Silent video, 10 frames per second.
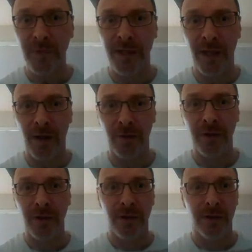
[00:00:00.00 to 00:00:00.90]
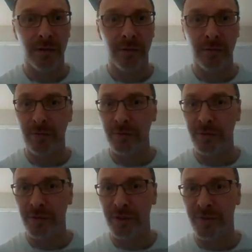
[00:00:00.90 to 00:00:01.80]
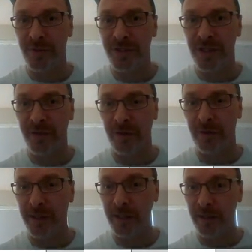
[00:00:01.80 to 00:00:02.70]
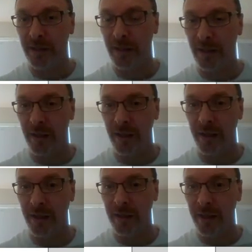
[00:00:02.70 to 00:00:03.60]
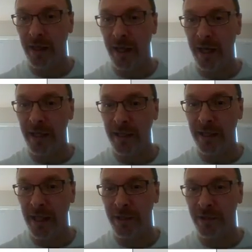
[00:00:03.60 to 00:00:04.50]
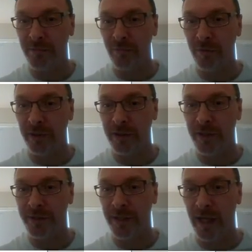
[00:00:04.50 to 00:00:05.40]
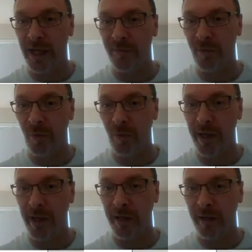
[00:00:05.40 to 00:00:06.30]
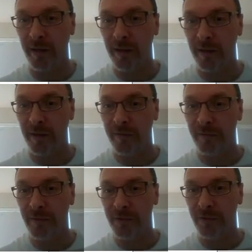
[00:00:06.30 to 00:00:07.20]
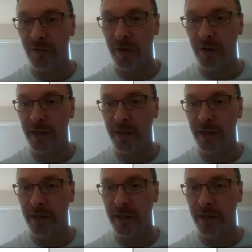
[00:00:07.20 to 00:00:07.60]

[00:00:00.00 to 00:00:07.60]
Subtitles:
Now, specifically, NADH really doesn't have a way, so I just draw